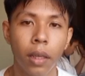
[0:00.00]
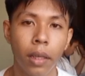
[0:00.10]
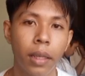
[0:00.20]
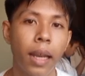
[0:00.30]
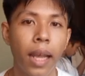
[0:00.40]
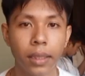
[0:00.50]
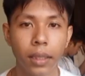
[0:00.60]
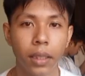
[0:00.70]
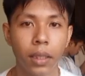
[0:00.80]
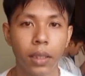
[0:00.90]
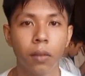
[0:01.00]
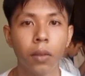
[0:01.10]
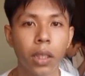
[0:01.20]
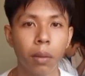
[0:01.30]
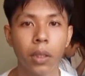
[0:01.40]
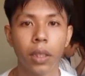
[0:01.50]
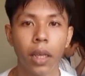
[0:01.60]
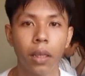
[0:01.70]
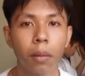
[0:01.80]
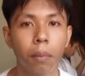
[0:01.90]
the last is rule number
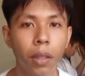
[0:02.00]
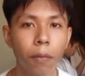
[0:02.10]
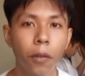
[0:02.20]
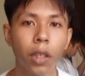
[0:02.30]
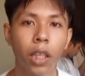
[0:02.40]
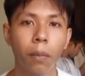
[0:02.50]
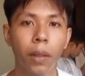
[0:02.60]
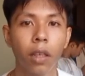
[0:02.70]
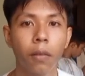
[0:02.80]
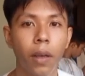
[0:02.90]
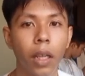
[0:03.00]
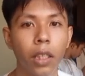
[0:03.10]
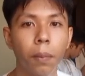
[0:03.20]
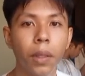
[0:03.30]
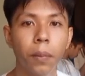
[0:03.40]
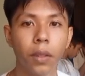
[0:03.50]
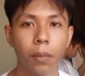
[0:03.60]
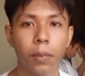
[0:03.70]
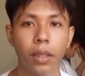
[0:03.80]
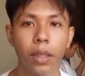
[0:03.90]
10. Be forgiving of other
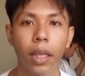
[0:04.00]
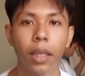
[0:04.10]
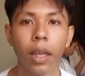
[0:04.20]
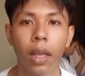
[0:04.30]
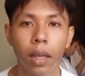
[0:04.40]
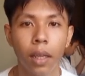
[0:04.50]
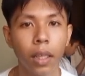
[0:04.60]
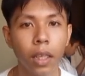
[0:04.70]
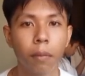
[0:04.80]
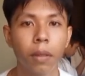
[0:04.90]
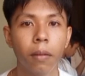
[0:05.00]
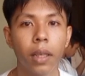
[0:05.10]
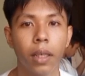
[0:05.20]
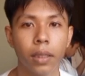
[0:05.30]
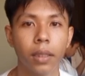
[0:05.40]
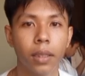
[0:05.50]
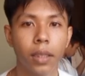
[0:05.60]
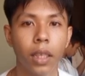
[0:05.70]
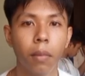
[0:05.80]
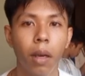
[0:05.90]
people's mistakes. Not everyone has the
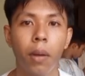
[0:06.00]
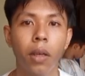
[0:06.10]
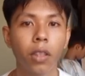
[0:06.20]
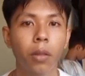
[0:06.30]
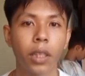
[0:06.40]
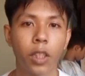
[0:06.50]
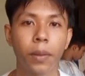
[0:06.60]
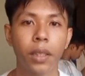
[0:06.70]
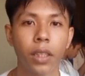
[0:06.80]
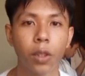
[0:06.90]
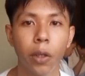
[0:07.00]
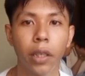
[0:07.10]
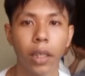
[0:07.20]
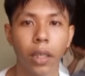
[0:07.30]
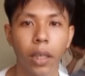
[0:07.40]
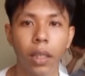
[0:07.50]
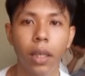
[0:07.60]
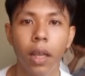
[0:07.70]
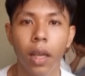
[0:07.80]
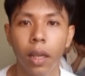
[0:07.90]
same amount of experience working
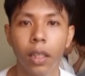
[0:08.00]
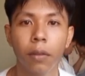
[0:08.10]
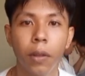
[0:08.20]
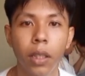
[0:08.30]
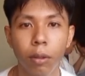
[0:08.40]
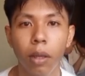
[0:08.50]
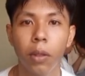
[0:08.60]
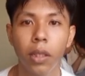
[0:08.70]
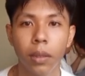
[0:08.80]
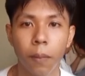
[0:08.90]
in the virtual world.